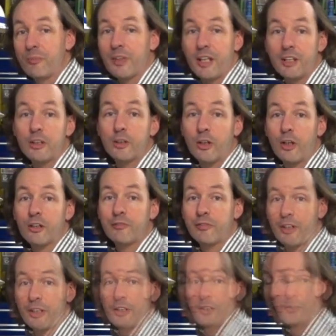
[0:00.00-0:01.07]
and you're all
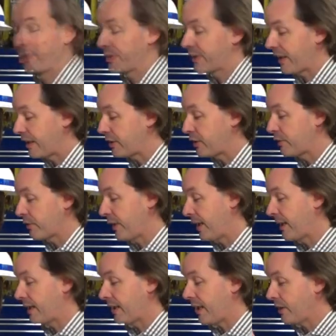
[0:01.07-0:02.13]
invited thank you for
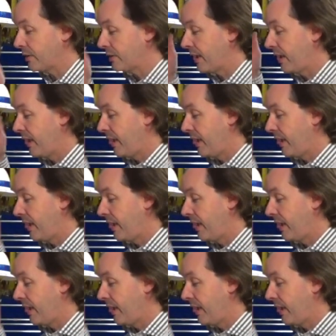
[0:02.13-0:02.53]
hanging out